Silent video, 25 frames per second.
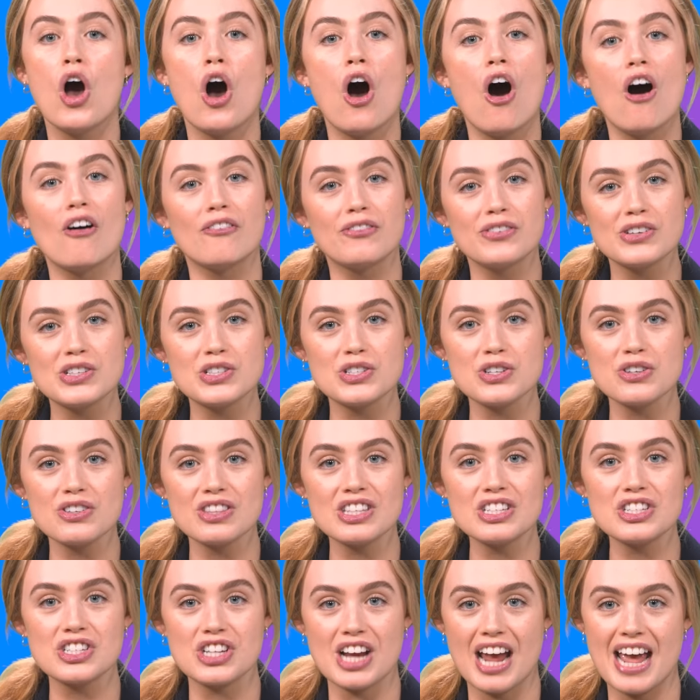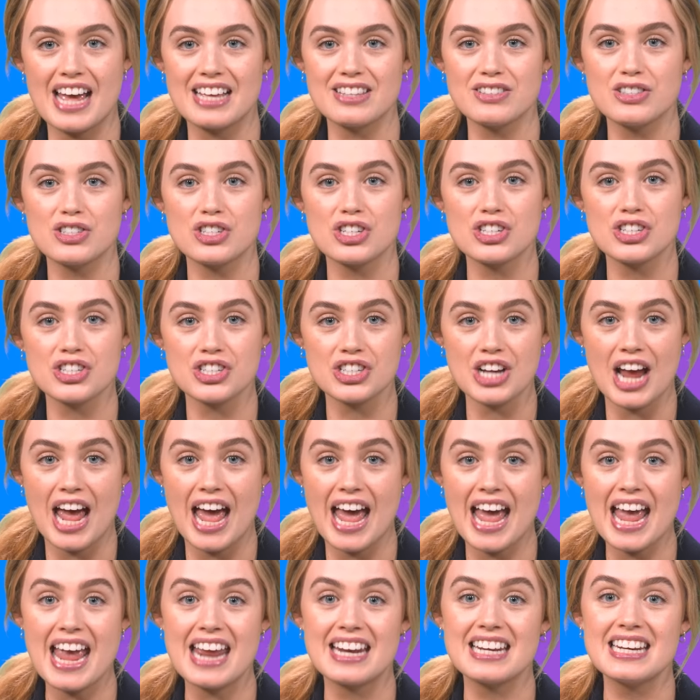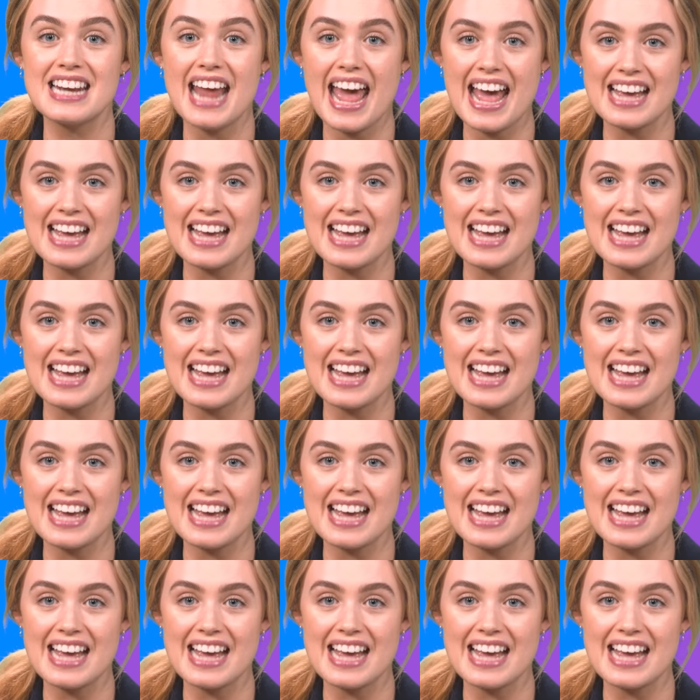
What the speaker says: offers you the chance to share in an